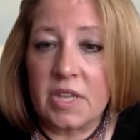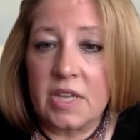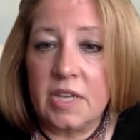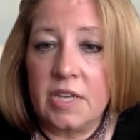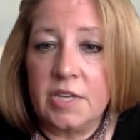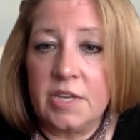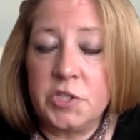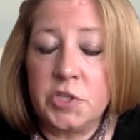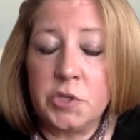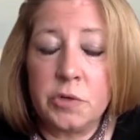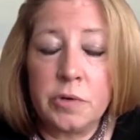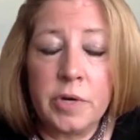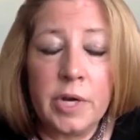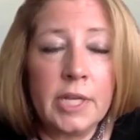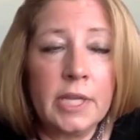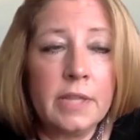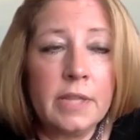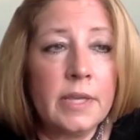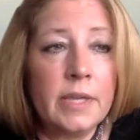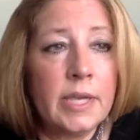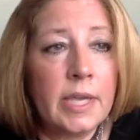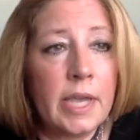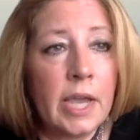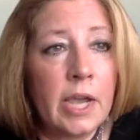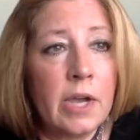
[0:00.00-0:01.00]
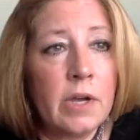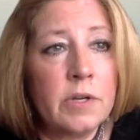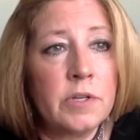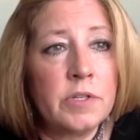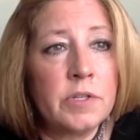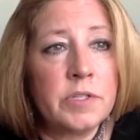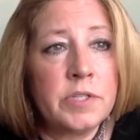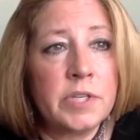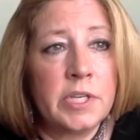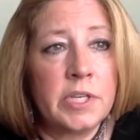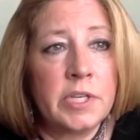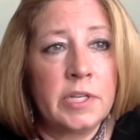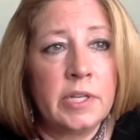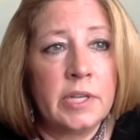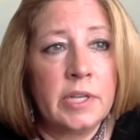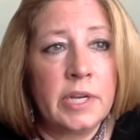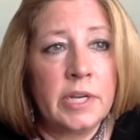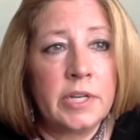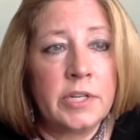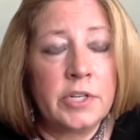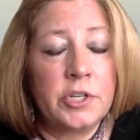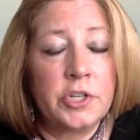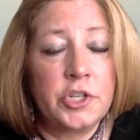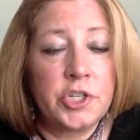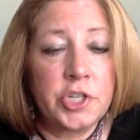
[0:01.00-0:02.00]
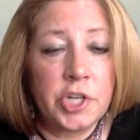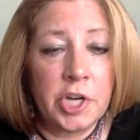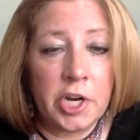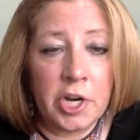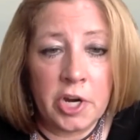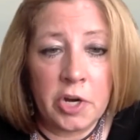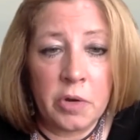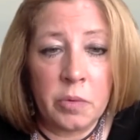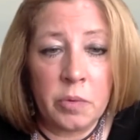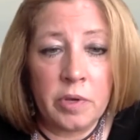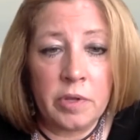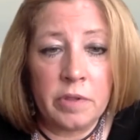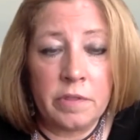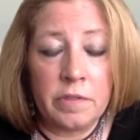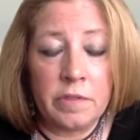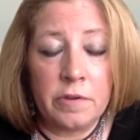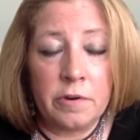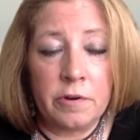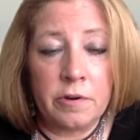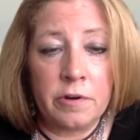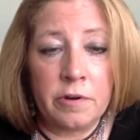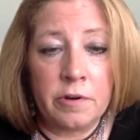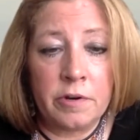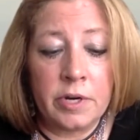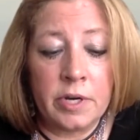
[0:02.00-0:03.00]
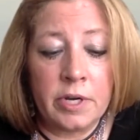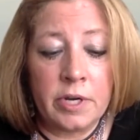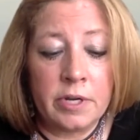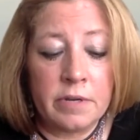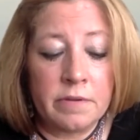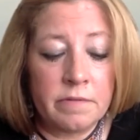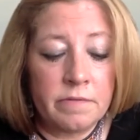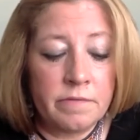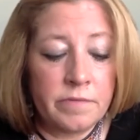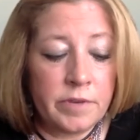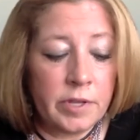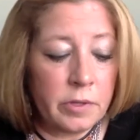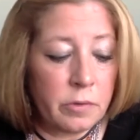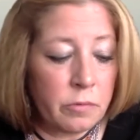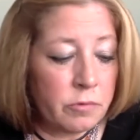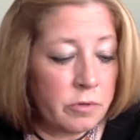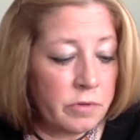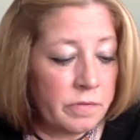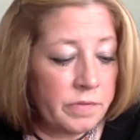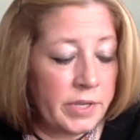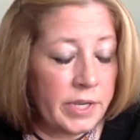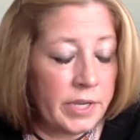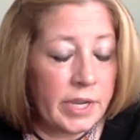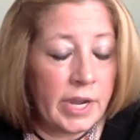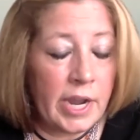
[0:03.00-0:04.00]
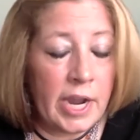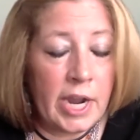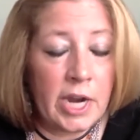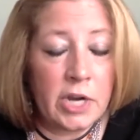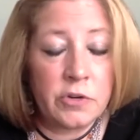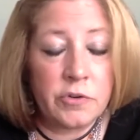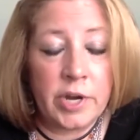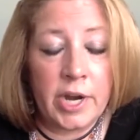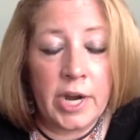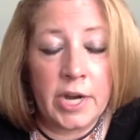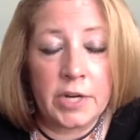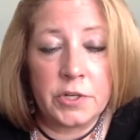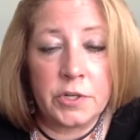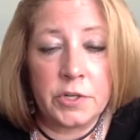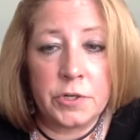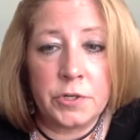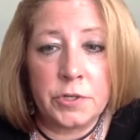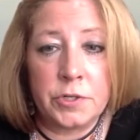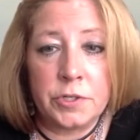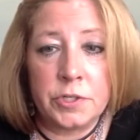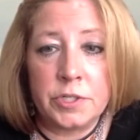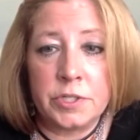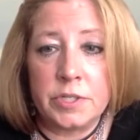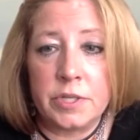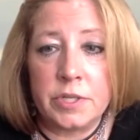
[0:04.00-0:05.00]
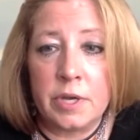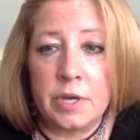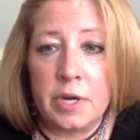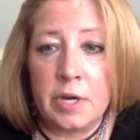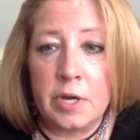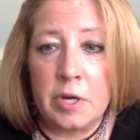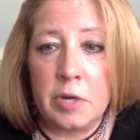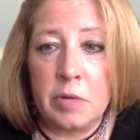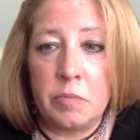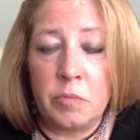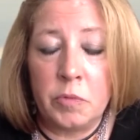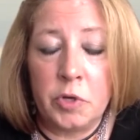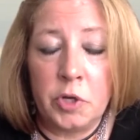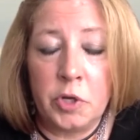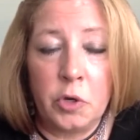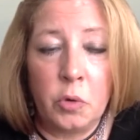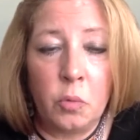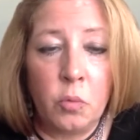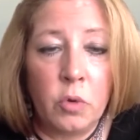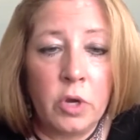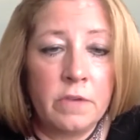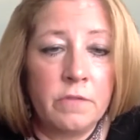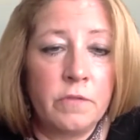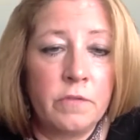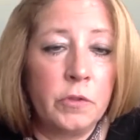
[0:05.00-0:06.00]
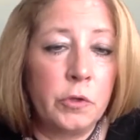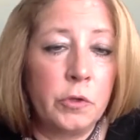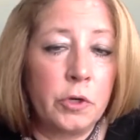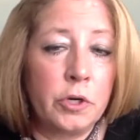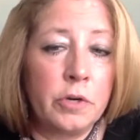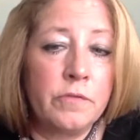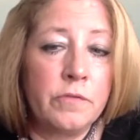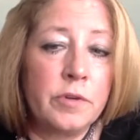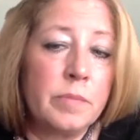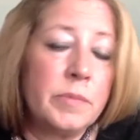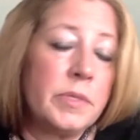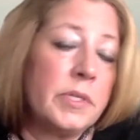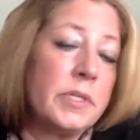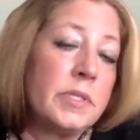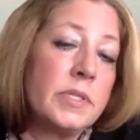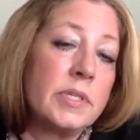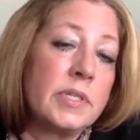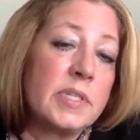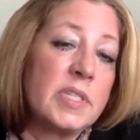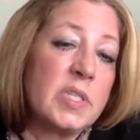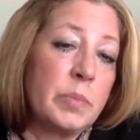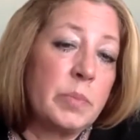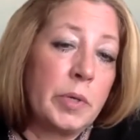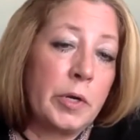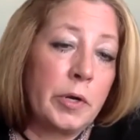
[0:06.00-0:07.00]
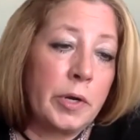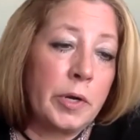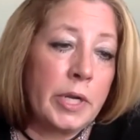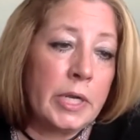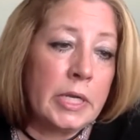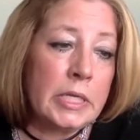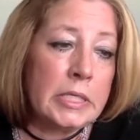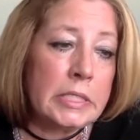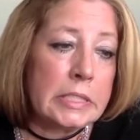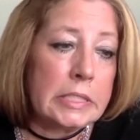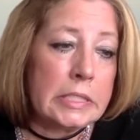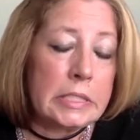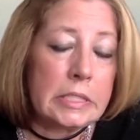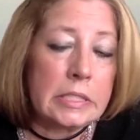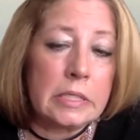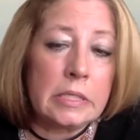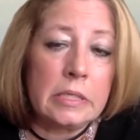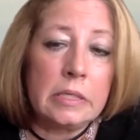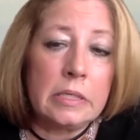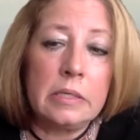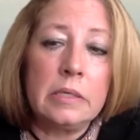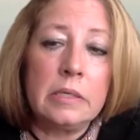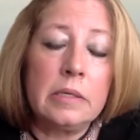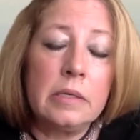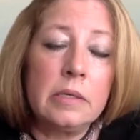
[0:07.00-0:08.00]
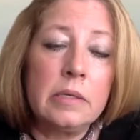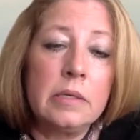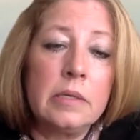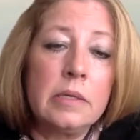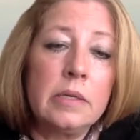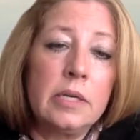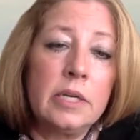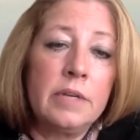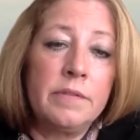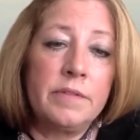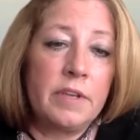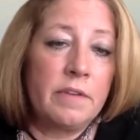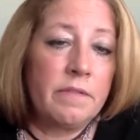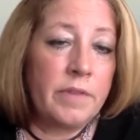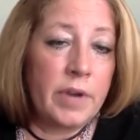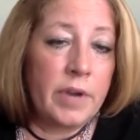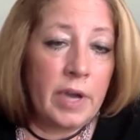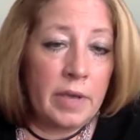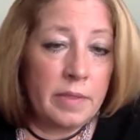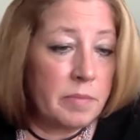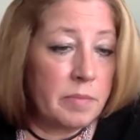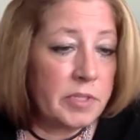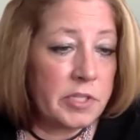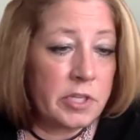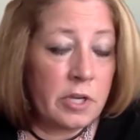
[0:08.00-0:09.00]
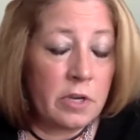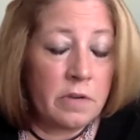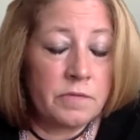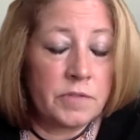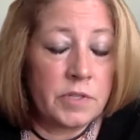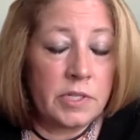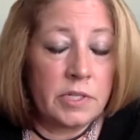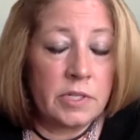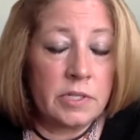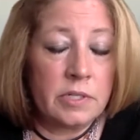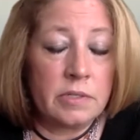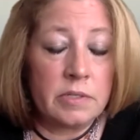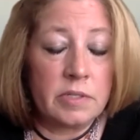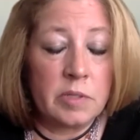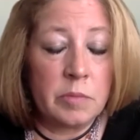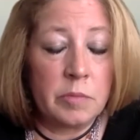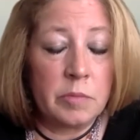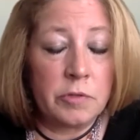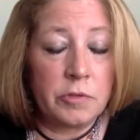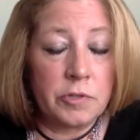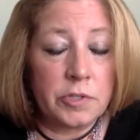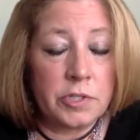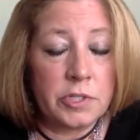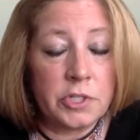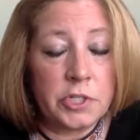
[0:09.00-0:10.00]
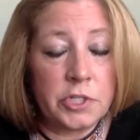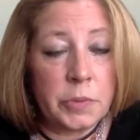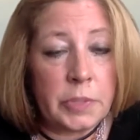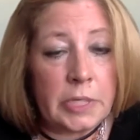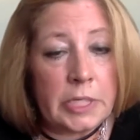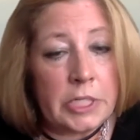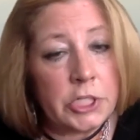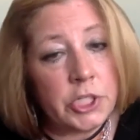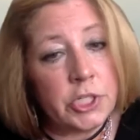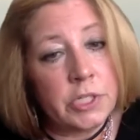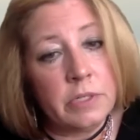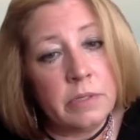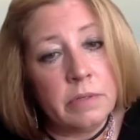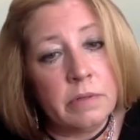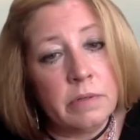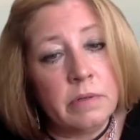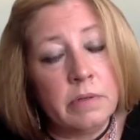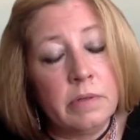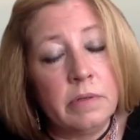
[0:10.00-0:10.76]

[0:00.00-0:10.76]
Is there anything else that you'd like to share with your fellow roofing contractors? What you've learned from this experience if they find themselves in a similar situation?